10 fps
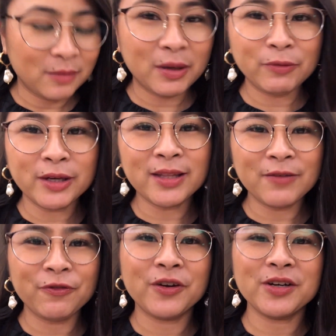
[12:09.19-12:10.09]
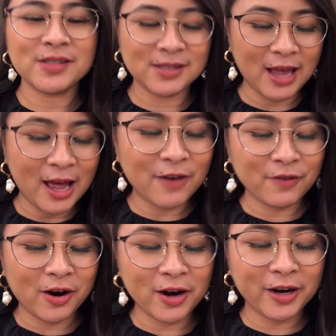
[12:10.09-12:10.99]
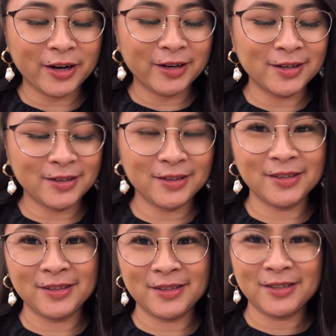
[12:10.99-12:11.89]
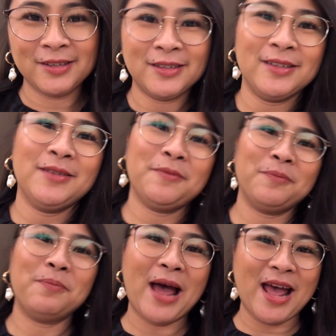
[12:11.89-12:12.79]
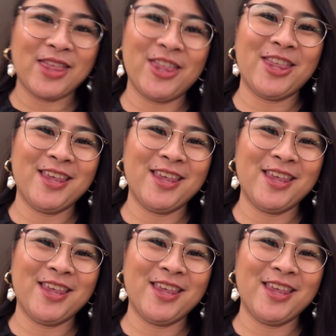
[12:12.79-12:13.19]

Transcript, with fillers: But we're gonna first have our bath.